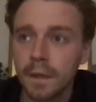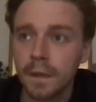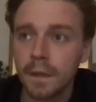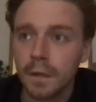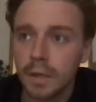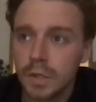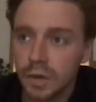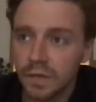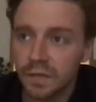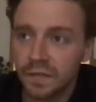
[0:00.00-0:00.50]
sort
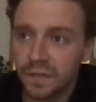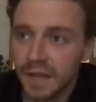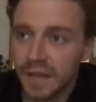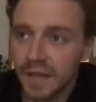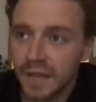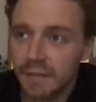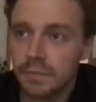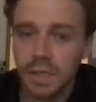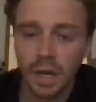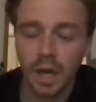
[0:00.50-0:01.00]
of
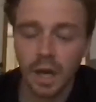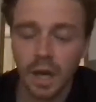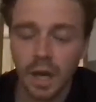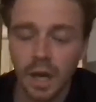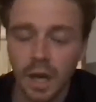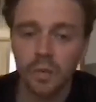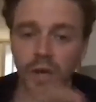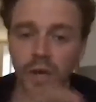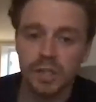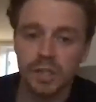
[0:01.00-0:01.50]
famed
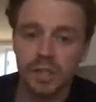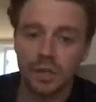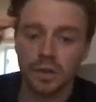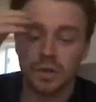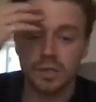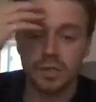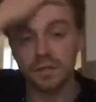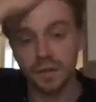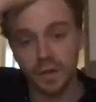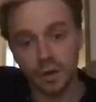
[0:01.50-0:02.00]
cutaway
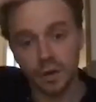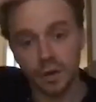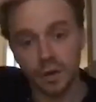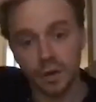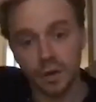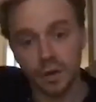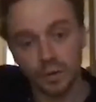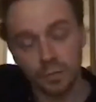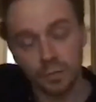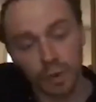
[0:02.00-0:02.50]
shots in the
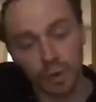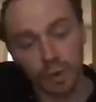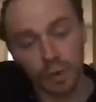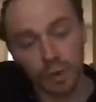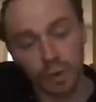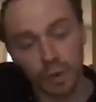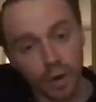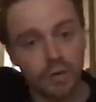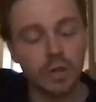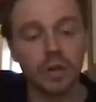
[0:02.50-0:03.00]
film of a
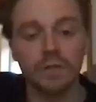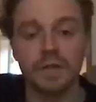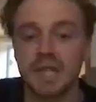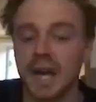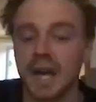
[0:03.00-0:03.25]
lot of the